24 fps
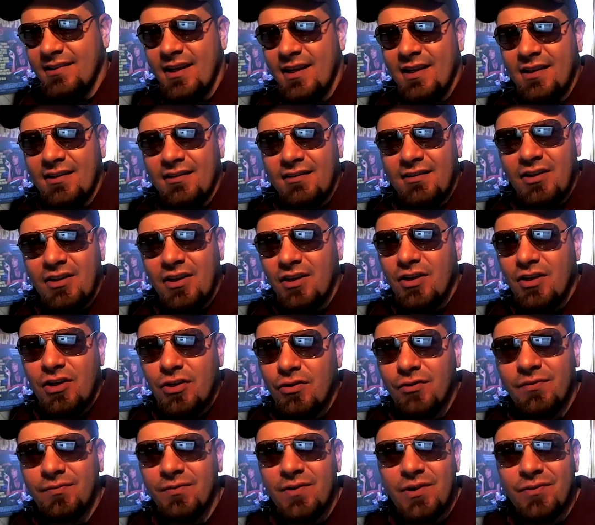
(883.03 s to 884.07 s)
Then
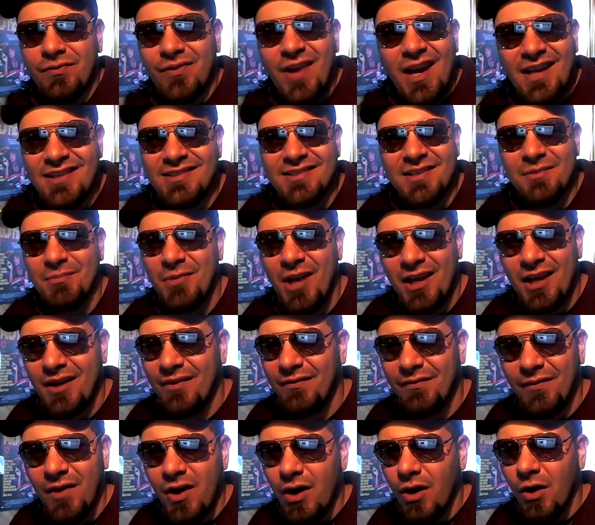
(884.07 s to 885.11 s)
you've got some kind of